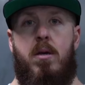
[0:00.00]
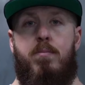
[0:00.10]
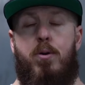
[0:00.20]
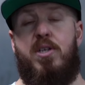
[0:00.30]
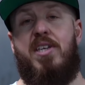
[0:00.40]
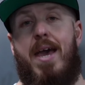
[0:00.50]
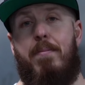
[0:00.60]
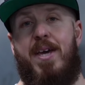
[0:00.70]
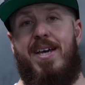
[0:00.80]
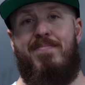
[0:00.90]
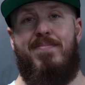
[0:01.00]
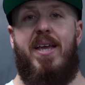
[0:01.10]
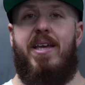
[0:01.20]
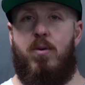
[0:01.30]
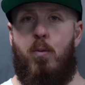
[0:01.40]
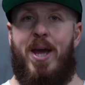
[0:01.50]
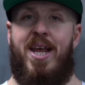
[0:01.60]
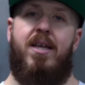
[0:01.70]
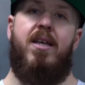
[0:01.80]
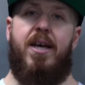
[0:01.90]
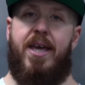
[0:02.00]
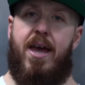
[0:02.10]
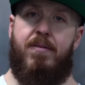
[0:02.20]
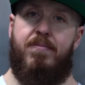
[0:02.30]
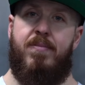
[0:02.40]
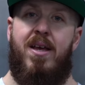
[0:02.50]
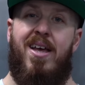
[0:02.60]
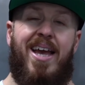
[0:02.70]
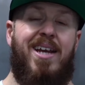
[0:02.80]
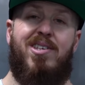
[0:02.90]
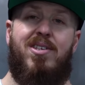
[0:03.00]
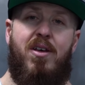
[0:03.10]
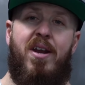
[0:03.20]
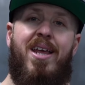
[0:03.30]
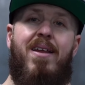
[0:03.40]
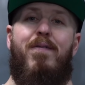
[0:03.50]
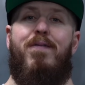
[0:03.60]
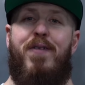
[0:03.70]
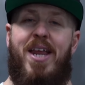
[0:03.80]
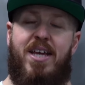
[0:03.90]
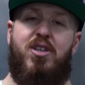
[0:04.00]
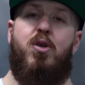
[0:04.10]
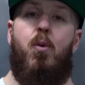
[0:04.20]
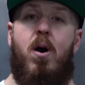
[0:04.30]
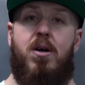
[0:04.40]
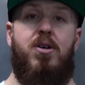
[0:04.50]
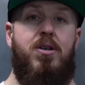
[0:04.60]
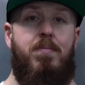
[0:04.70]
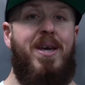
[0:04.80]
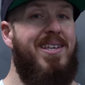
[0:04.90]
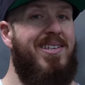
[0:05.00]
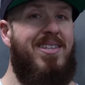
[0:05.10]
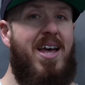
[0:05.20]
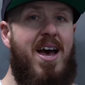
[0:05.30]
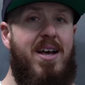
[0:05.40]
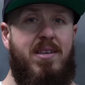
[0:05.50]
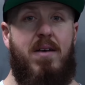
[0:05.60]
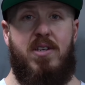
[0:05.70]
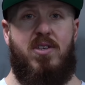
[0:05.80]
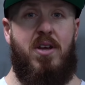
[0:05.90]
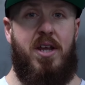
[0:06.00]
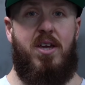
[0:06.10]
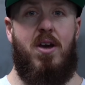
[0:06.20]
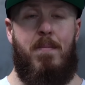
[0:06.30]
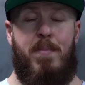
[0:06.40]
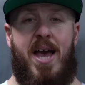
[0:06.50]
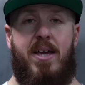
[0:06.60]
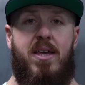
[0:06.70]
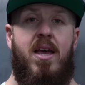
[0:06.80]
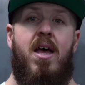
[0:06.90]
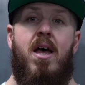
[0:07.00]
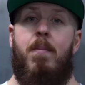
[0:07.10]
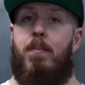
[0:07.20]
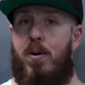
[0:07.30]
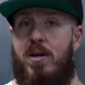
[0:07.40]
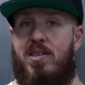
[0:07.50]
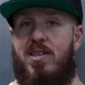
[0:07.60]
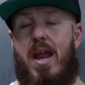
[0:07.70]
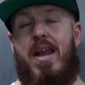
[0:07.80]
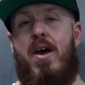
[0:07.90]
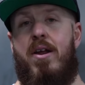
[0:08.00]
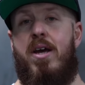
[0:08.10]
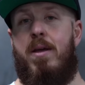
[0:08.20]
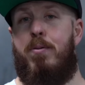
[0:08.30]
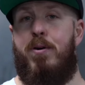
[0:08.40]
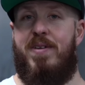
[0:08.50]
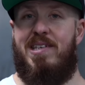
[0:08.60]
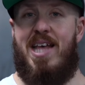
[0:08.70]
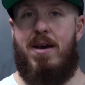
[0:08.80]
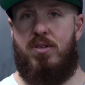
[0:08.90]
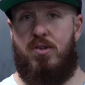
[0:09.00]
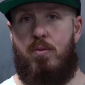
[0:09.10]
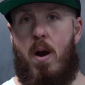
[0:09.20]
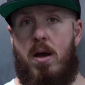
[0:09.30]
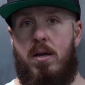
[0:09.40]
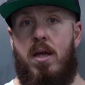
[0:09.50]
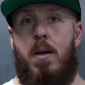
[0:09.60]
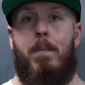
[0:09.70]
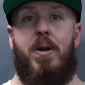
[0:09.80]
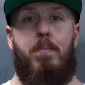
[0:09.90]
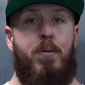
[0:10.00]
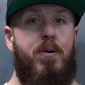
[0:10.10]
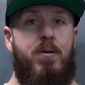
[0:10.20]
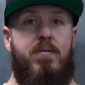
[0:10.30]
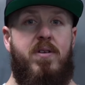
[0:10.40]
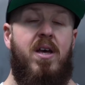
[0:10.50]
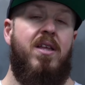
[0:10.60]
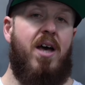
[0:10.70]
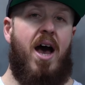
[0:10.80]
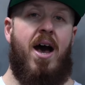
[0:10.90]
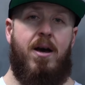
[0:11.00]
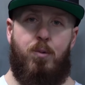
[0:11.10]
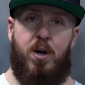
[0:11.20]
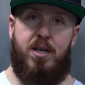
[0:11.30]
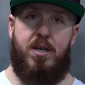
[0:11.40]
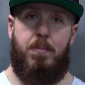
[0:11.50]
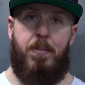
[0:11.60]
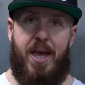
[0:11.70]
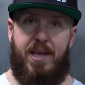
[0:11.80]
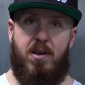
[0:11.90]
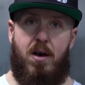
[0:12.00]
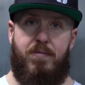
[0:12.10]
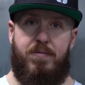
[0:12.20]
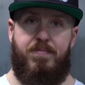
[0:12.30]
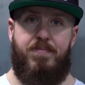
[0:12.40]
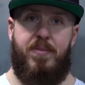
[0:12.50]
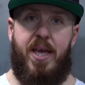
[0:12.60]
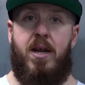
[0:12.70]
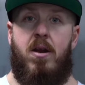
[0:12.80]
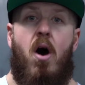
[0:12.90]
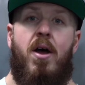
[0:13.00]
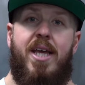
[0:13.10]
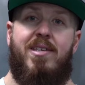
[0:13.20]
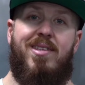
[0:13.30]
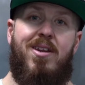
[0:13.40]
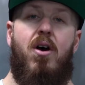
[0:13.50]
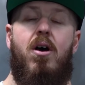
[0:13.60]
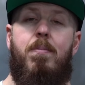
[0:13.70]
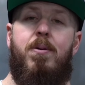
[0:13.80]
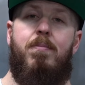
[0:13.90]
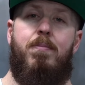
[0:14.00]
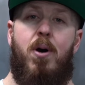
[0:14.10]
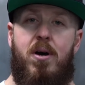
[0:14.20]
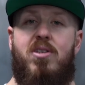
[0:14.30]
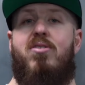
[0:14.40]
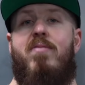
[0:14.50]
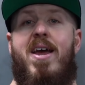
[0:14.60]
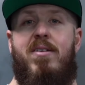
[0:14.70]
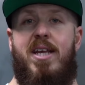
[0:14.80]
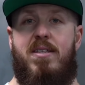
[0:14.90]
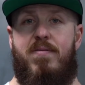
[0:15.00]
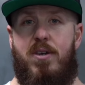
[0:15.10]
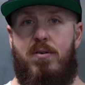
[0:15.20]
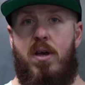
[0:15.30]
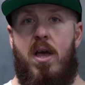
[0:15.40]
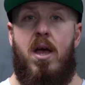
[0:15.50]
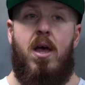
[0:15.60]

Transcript: Brooks Koepka is a winner again. In a stunning finish to what could be the start of a stunning comeback, Brooks not only proved his doubters wrong, but he proved that hard work pays off. In an honest and open post-round interview,